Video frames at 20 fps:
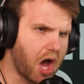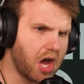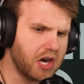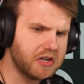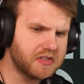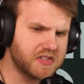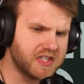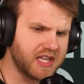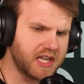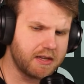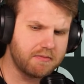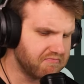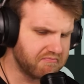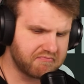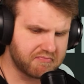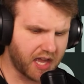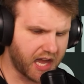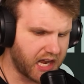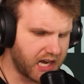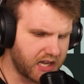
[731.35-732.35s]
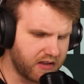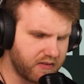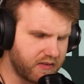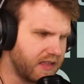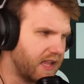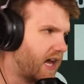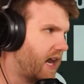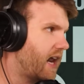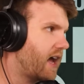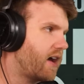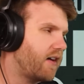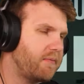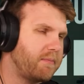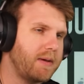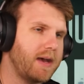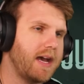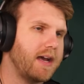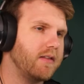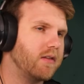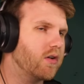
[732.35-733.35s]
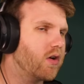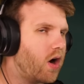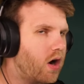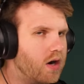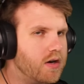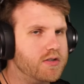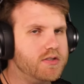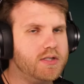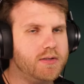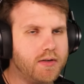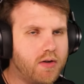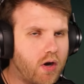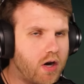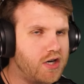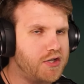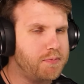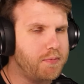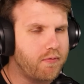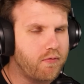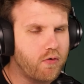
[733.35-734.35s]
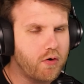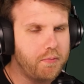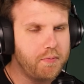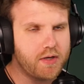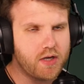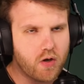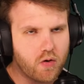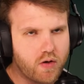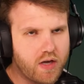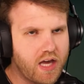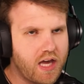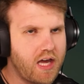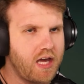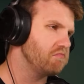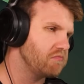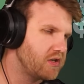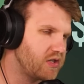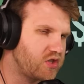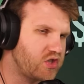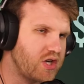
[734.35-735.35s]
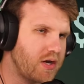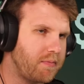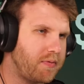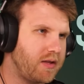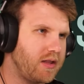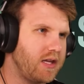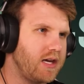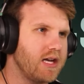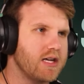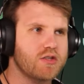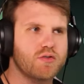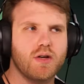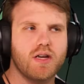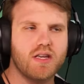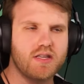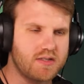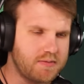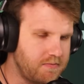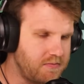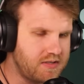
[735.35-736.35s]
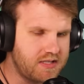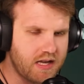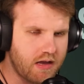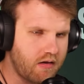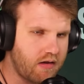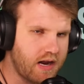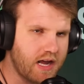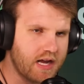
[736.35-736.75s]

Honestly, not even that half bad. The car is performing okay. Let's jump into the next race and see how it